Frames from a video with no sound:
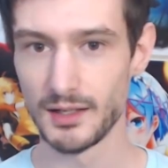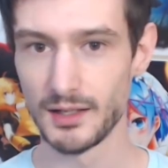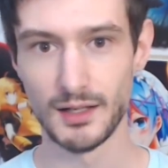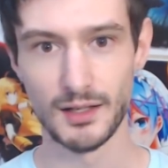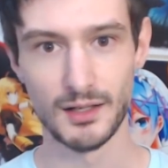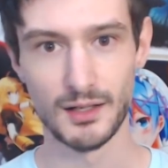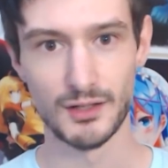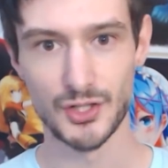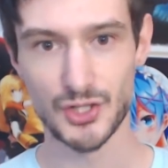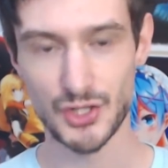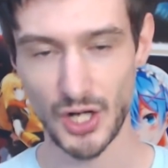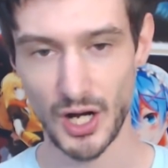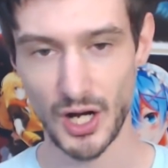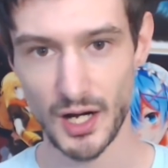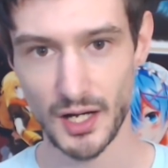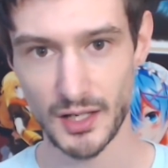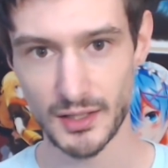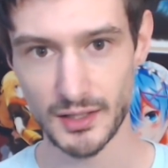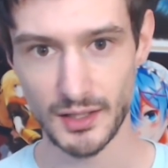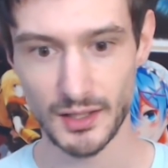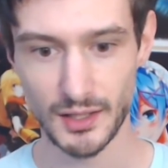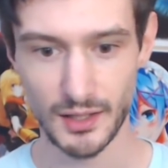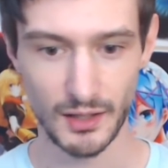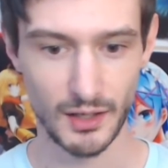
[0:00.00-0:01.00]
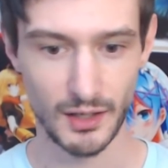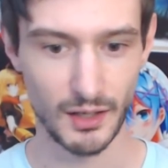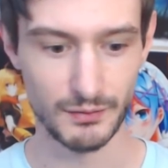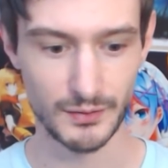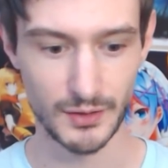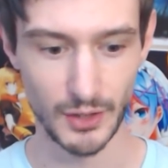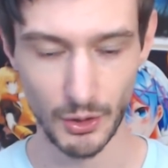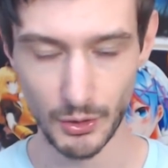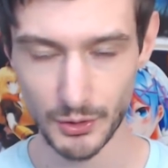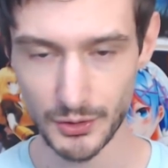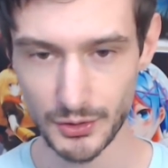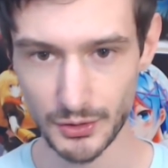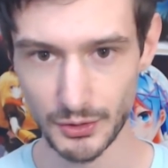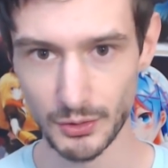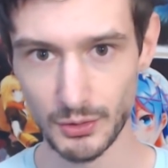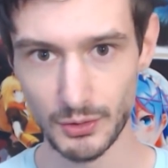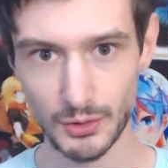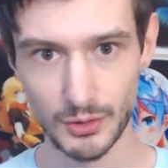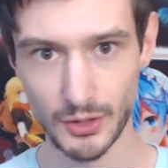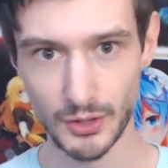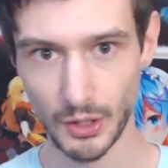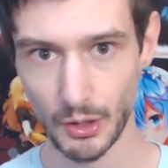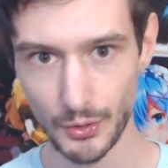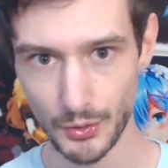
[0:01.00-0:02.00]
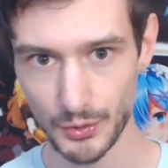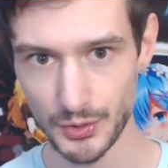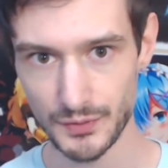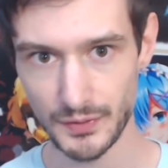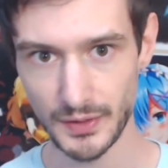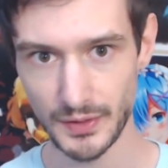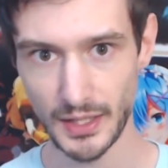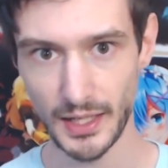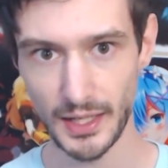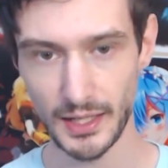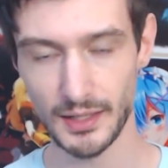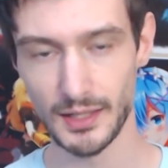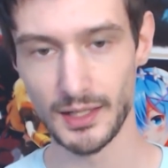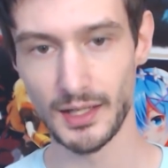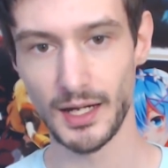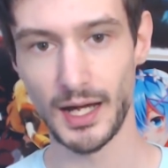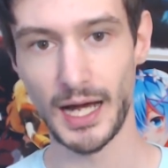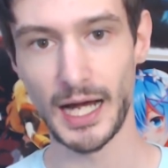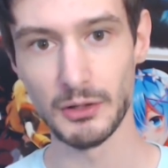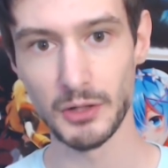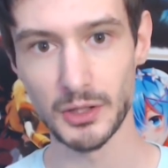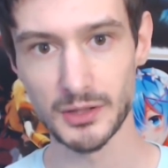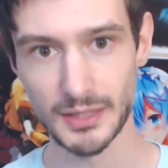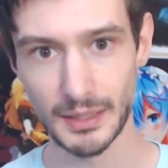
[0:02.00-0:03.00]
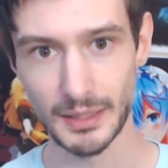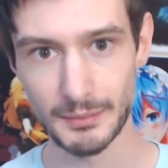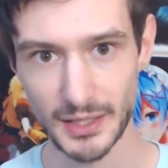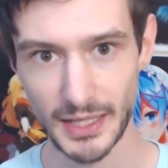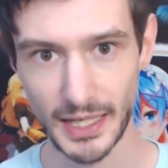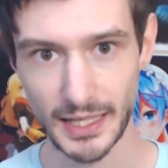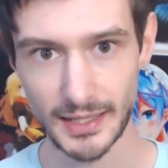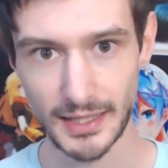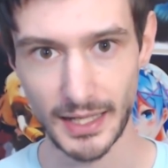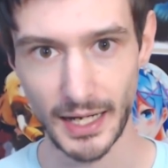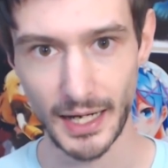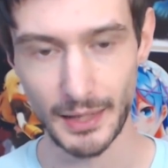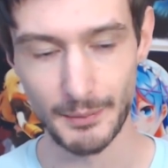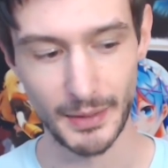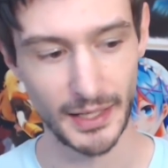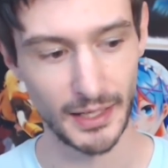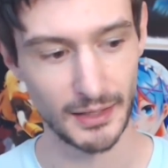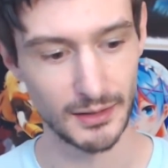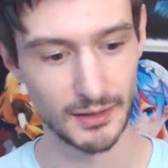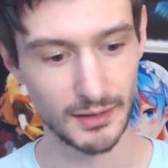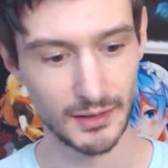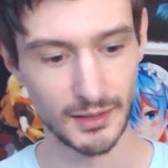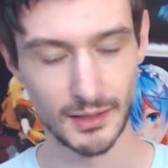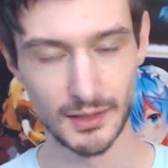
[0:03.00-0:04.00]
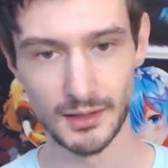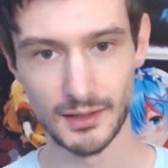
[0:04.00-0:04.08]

Sean of Goku, Goku's VA. I looked up to that guy, man.